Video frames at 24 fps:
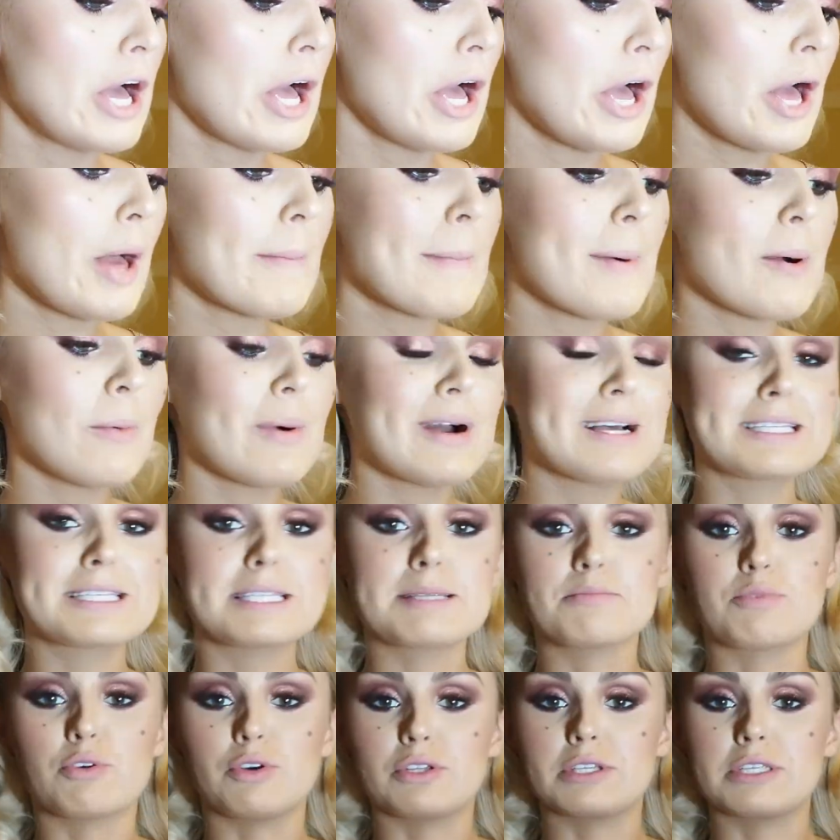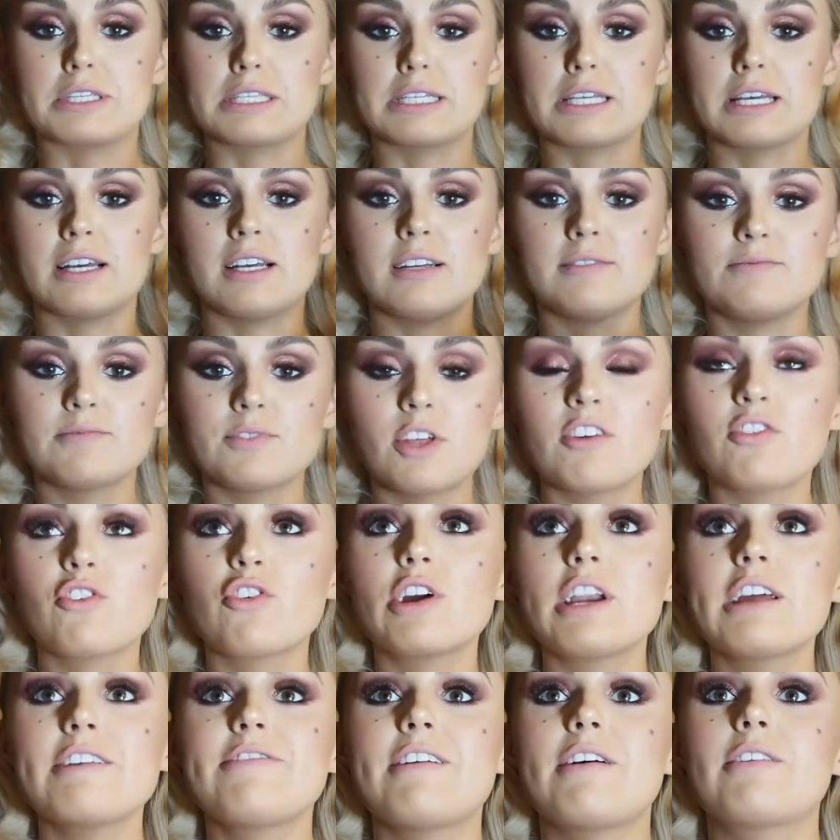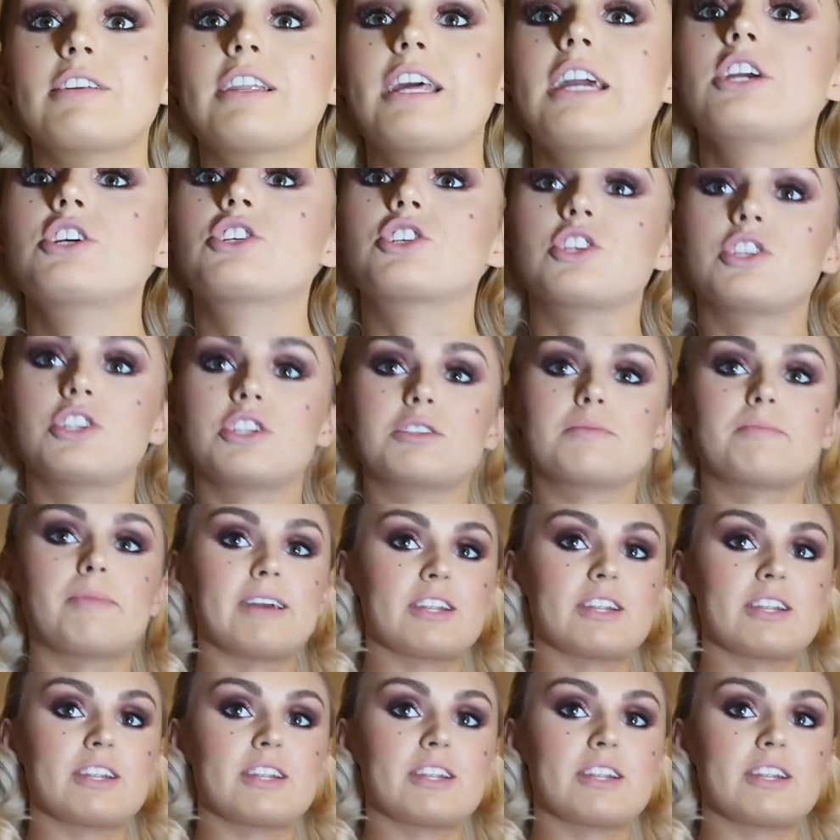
Um, where's the bronzer? I've already foundationed